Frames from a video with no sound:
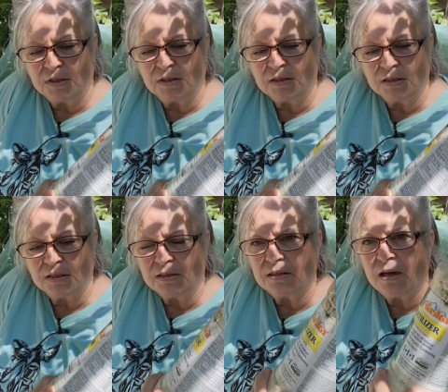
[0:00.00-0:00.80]
you can get
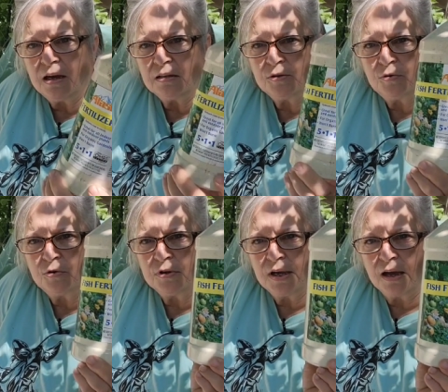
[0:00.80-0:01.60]
this in this
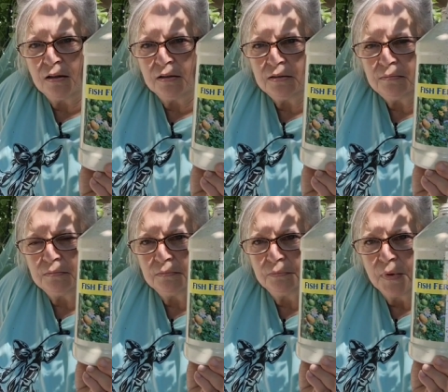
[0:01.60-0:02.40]
size or
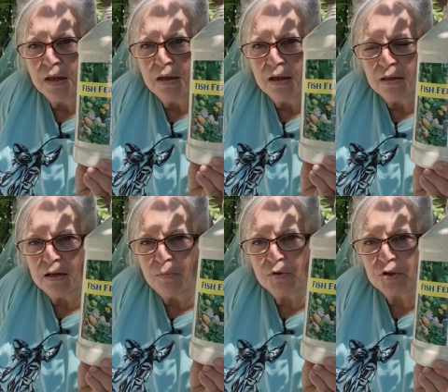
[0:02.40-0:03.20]
gallon.
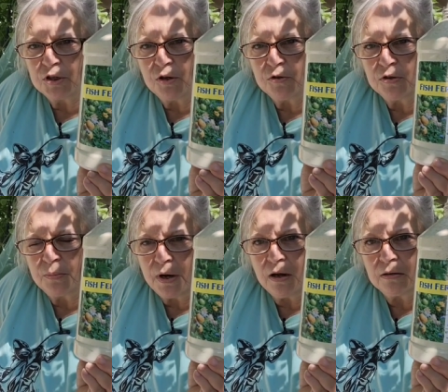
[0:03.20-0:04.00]
And then I'm going to show
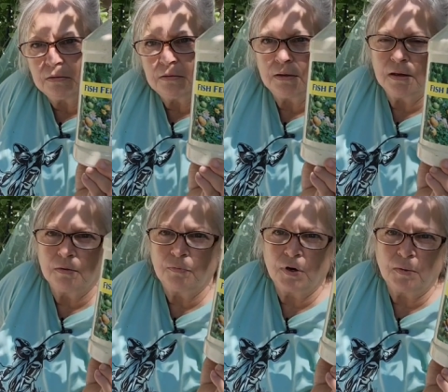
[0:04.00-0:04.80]
you the
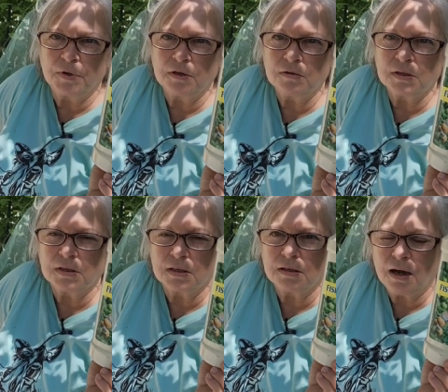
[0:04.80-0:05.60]
bottle of what I'll be
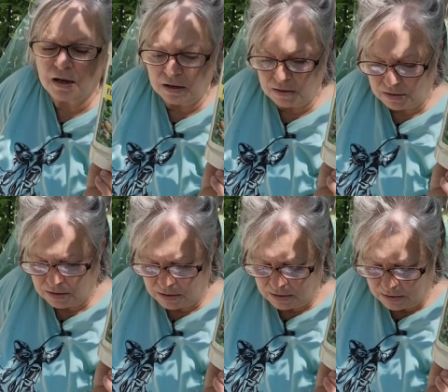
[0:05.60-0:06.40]
using
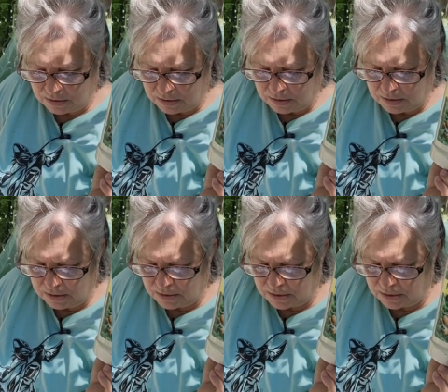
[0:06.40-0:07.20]
today.
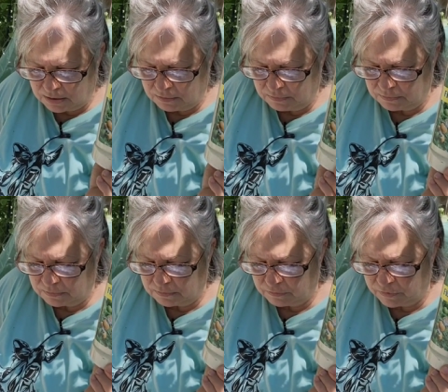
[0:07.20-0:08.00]
It's a uh,
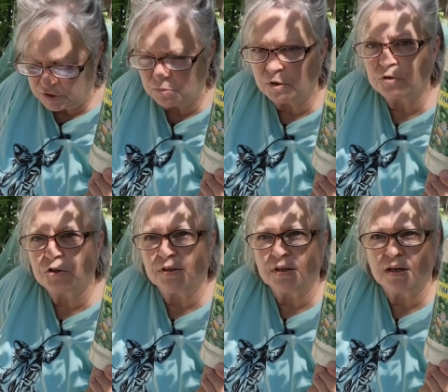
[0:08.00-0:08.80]
fish
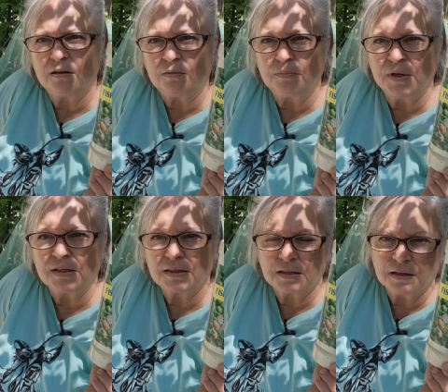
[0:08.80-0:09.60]
emulsion and
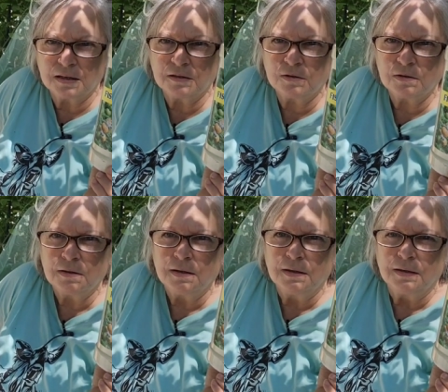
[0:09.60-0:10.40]
kelp mixed
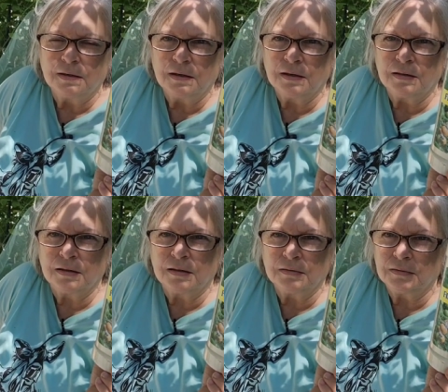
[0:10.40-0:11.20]
together.
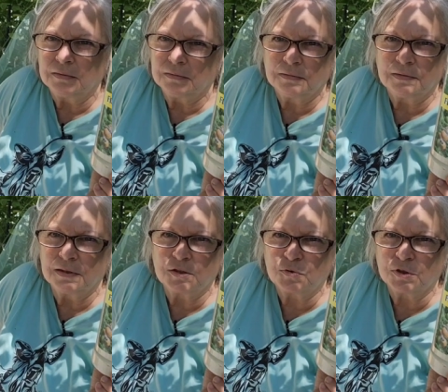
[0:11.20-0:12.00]
And uh,
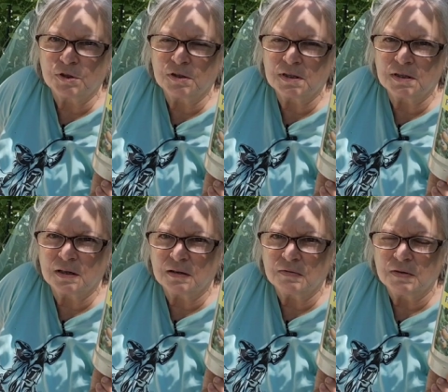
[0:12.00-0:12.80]
it's really
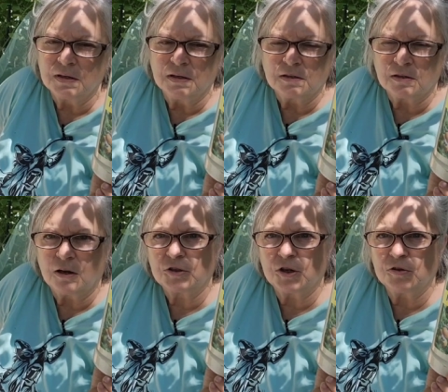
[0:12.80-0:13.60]
good
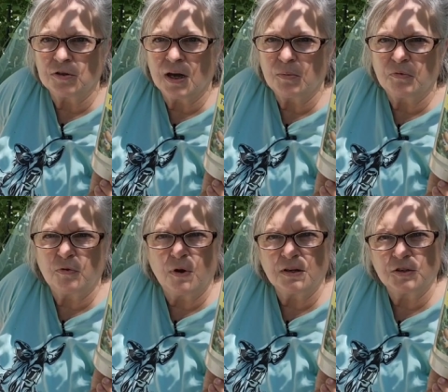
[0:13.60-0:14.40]
stuff. So I'll show you
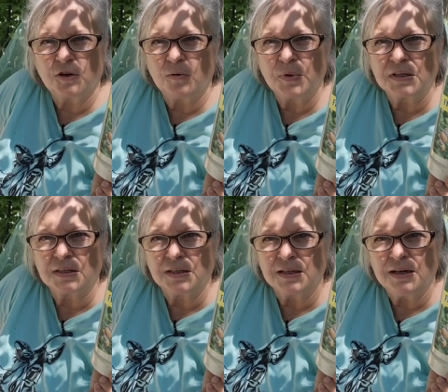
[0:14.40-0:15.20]
that before I start
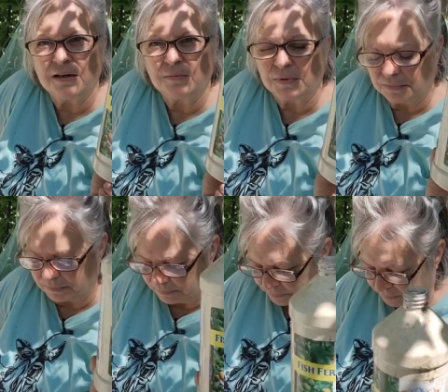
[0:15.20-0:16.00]
mixing it up.